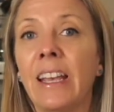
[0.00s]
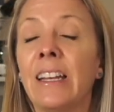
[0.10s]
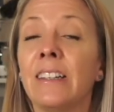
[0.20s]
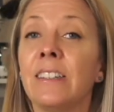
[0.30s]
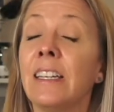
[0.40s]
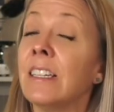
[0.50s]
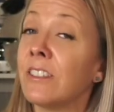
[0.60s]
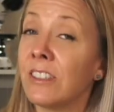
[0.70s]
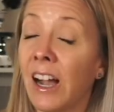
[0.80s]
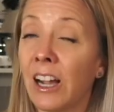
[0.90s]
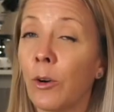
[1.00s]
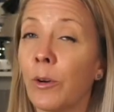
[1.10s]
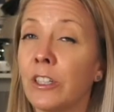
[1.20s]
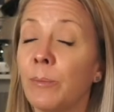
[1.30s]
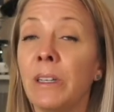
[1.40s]
it is not
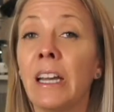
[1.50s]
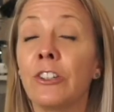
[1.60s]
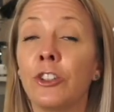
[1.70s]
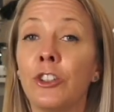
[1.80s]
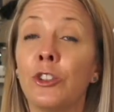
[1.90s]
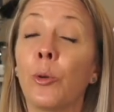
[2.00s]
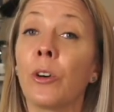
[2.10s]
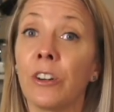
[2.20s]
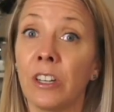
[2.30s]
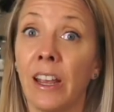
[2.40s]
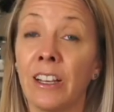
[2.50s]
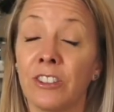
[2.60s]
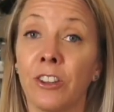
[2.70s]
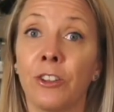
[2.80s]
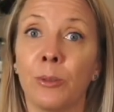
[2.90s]
going to be as short
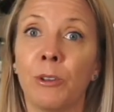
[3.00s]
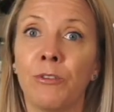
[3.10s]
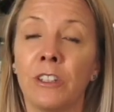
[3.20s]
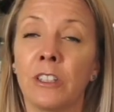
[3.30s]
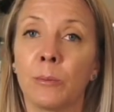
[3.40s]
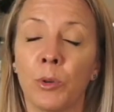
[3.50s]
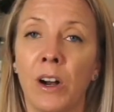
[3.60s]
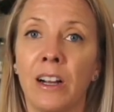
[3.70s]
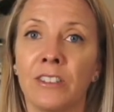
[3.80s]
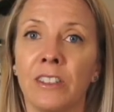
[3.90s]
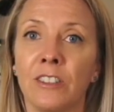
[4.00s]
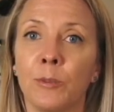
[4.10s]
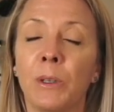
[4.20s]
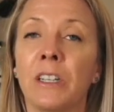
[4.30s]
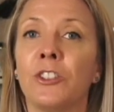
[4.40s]
as a thermophilic
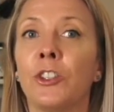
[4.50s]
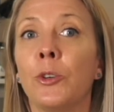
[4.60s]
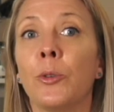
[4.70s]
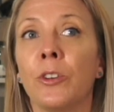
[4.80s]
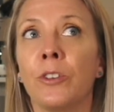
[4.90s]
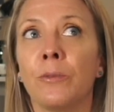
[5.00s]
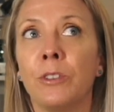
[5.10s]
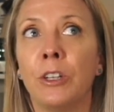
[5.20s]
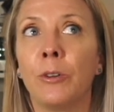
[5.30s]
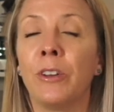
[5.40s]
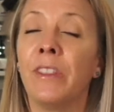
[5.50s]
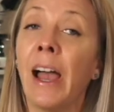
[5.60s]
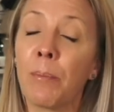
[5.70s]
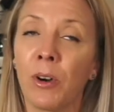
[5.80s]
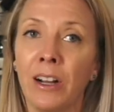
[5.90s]
process, because you're, you know, in
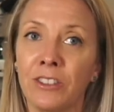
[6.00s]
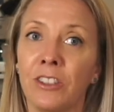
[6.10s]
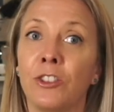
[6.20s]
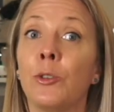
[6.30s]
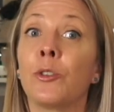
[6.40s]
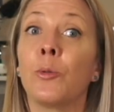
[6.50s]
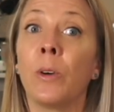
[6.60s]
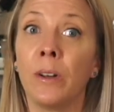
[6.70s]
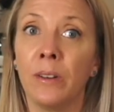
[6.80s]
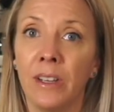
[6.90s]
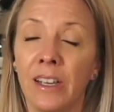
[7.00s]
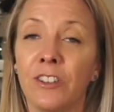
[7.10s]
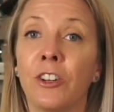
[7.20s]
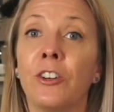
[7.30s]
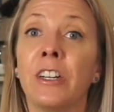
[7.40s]
that process, you're the one
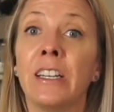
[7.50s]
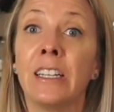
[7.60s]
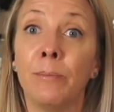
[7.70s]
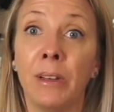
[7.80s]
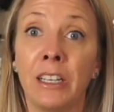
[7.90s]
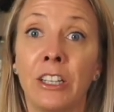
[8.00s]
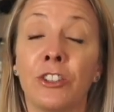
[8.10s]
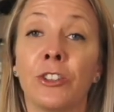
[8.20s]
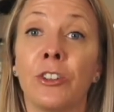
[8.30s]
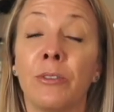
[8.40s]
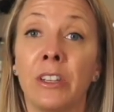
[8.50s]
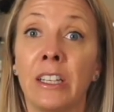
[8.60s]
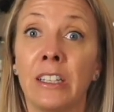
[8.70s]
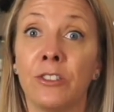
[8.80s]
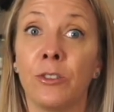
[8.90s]
turning it and making sure
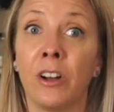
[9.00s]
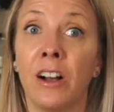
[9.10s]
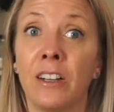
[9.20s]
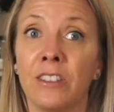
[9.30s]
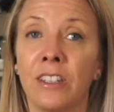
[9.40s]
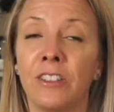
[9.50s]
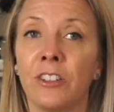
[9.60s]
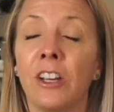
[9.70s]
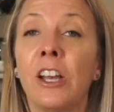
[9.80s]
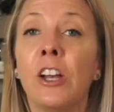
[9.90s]
everything gets to the hot center.